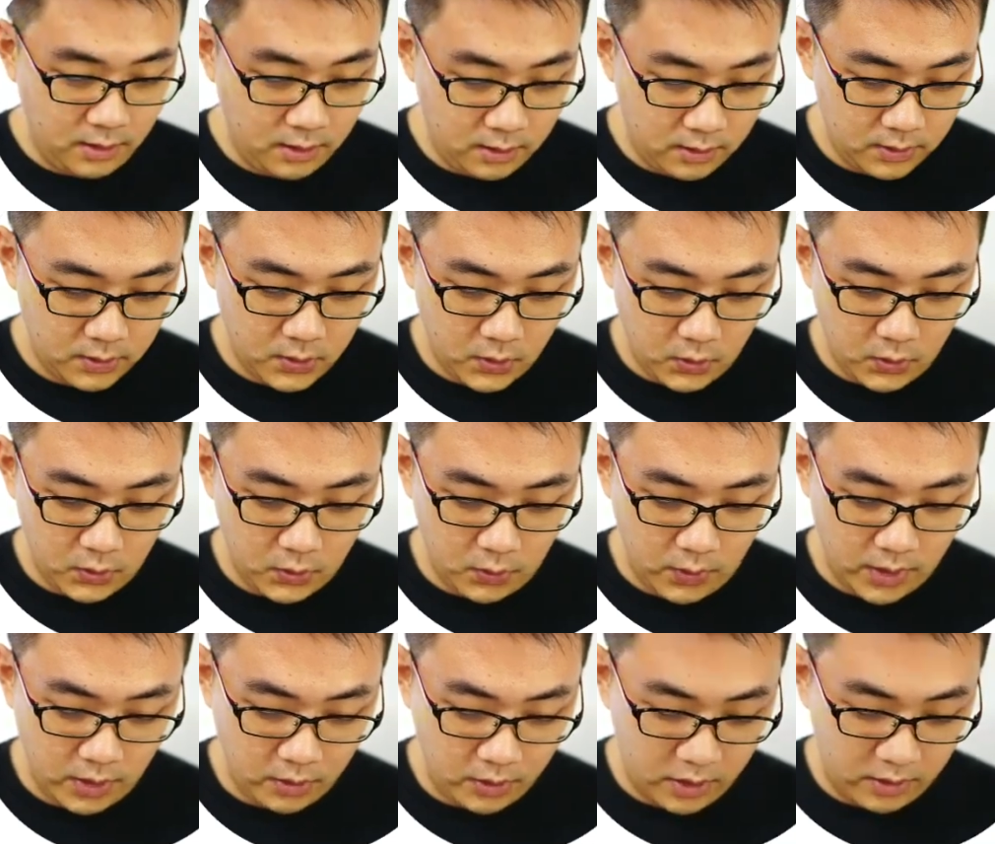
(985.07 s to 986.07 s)
So when
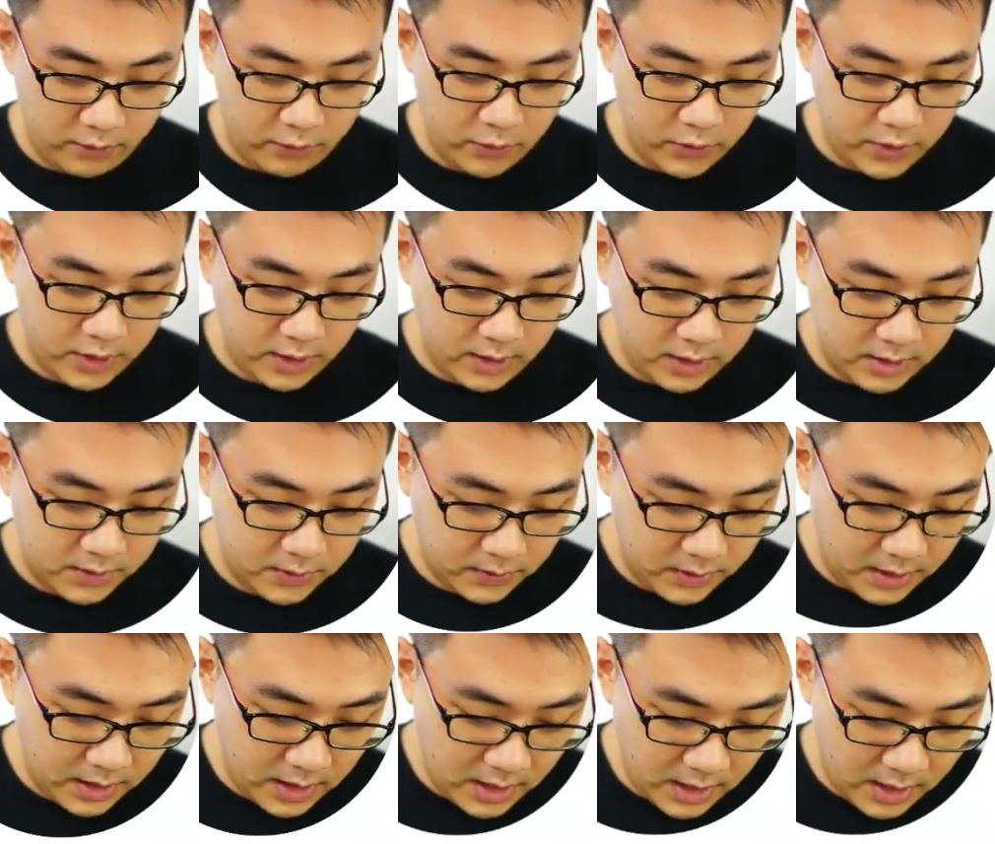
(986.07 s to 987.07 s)
you differentiate this, so
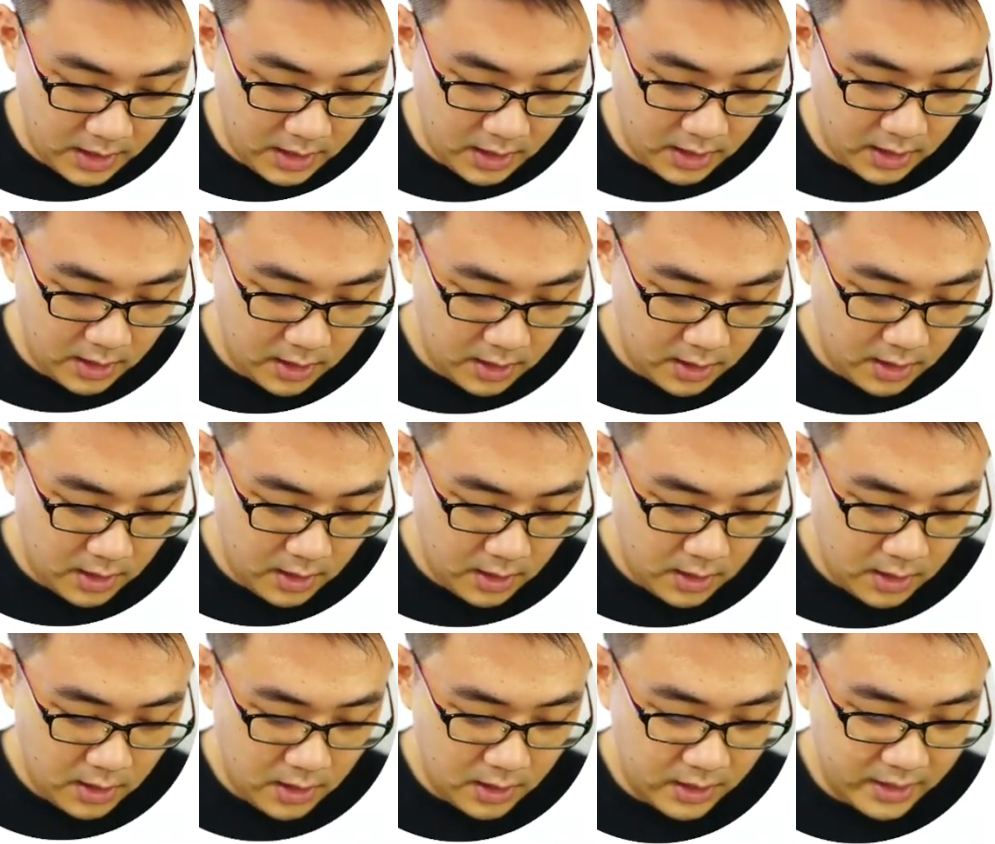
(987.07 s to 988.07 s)
dA
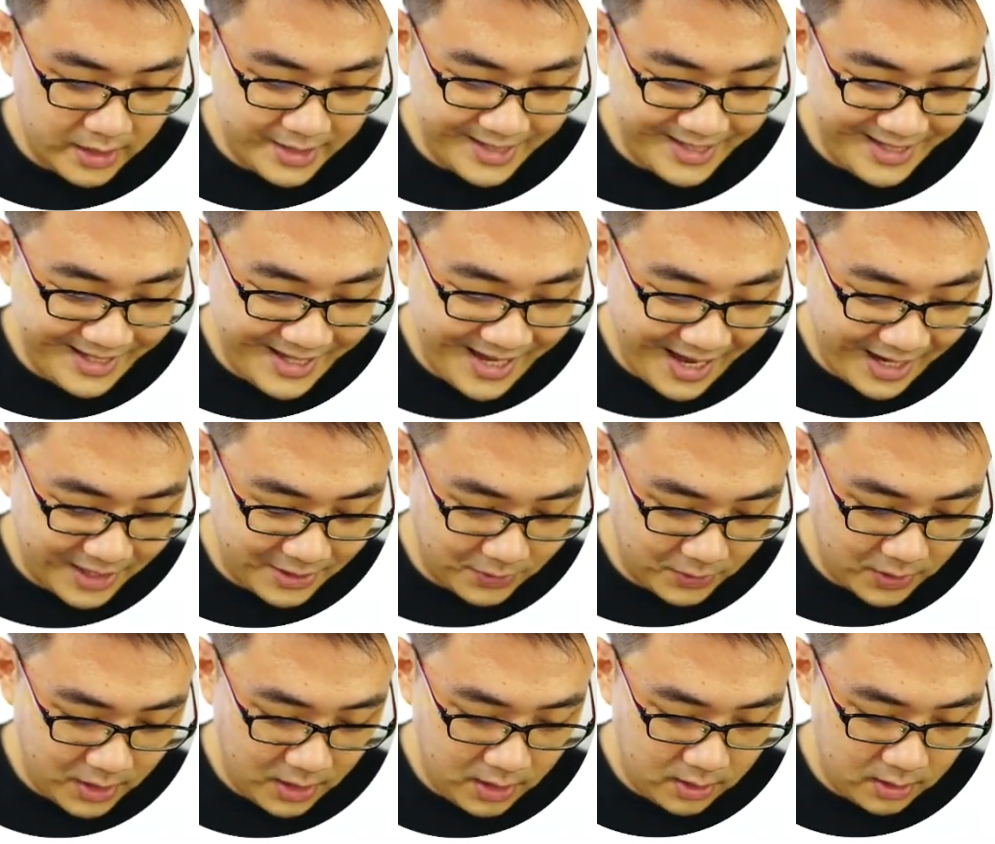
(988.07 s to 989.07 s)
is dx,
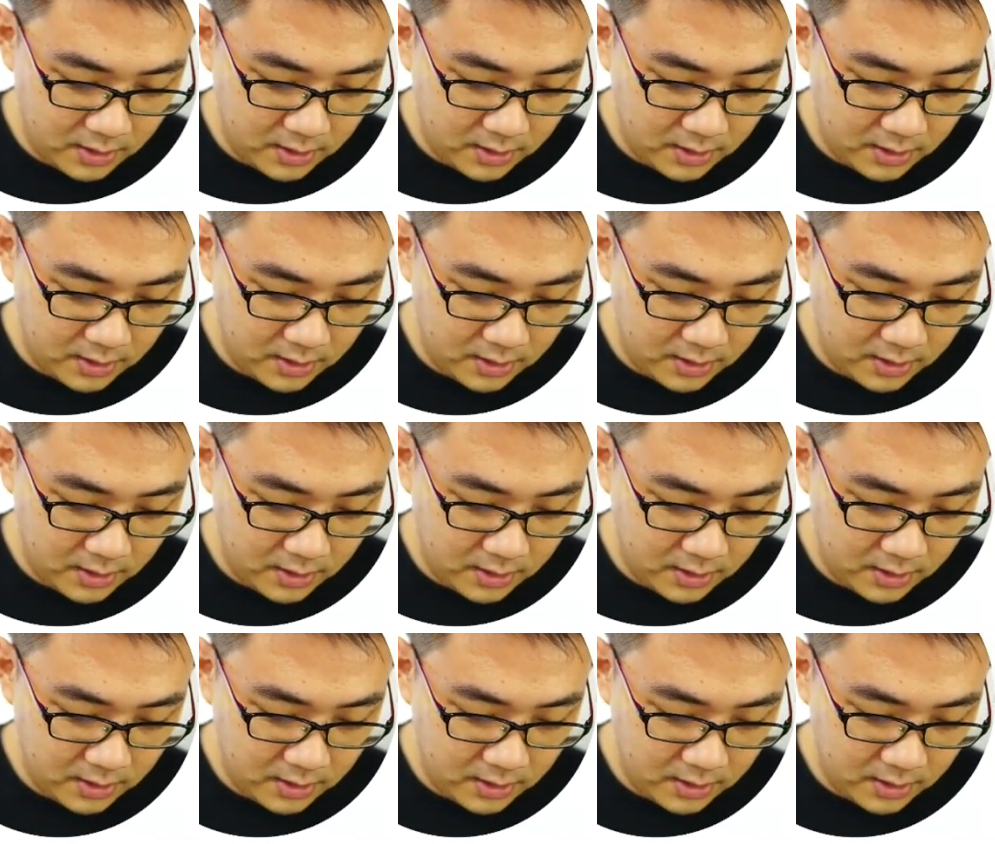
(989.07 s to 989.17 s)
okay?